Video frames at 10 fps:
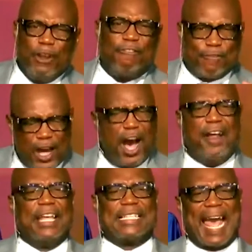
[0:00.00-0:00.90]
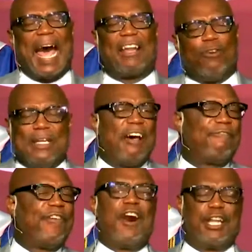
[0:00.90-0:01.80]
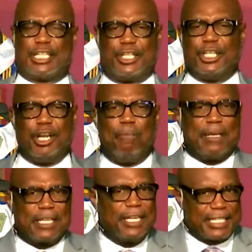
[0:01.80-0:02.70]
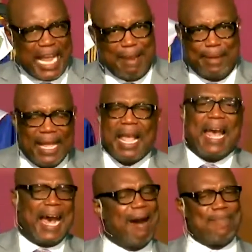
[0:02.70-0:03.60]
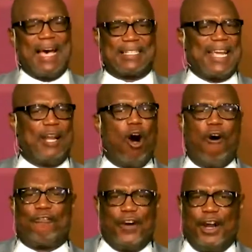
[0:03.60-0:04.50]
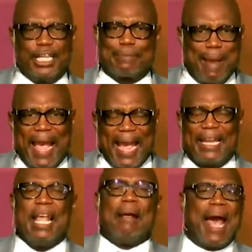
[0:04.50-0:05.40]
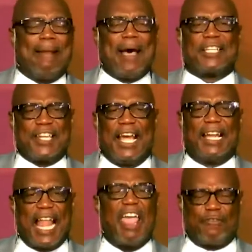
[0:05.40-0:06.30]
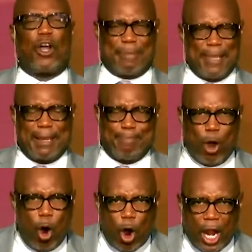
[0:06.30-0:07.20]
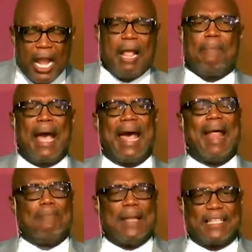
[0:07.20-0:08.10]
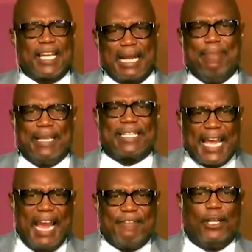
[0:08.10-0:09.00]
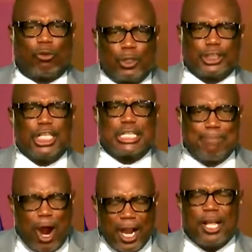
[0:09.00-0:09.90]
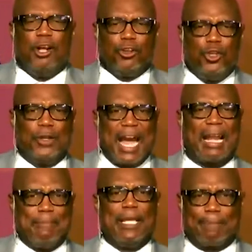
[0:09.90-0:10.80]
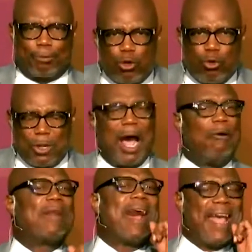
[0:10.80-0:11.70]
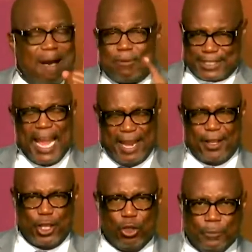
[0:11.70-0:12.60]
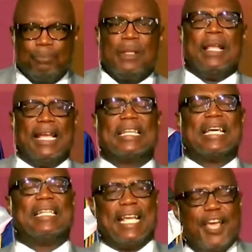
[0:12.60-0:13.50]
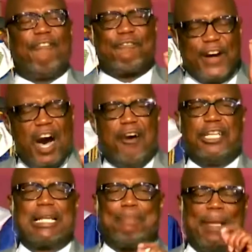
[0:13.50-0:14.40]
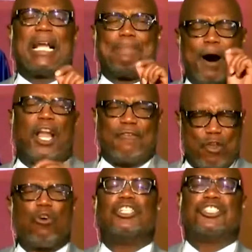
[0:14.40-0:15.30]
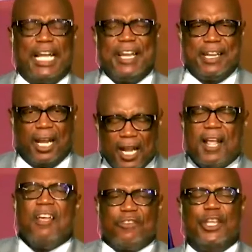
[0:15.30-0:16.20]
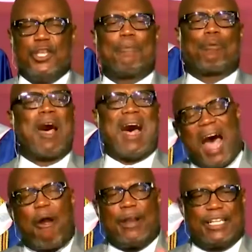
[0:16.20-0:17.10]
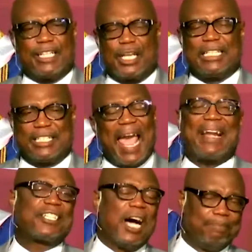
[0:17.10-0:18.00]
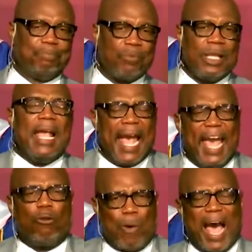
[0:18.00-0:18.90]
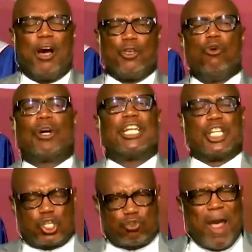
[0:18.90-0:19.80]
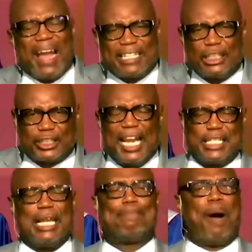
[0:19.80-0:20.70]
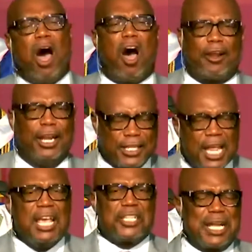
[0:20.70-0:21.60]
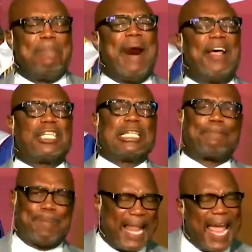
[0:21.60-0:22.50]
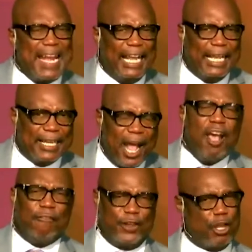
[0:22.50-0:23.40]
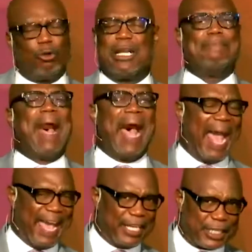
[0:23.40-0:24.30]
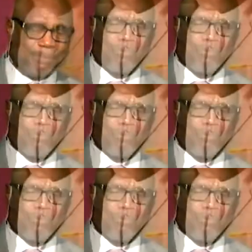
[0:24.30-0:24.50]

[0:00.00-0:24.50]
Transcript: when fun is out of oh now fun is good. Don't misunderstand me. I'm not saying all fun is bad. I'm not saying life ought to be a bore. And I'm not saying to be saved and Christian and smart, you have got to be approved. I, uh, what I am saying to you is that if fun is a bigger part of your agenda, then your priorities are jacked up. And while you are distracted chasing parties, somebody else is planning for your demise